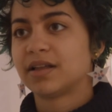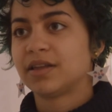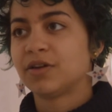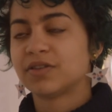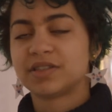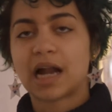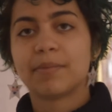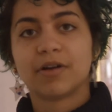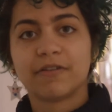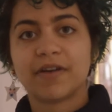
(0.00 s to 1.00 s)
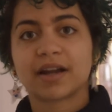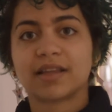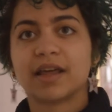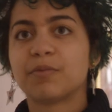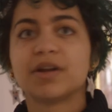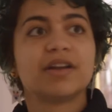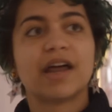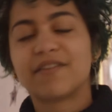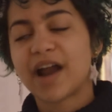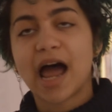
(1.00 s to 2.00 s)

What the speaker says: this domino effect that would have never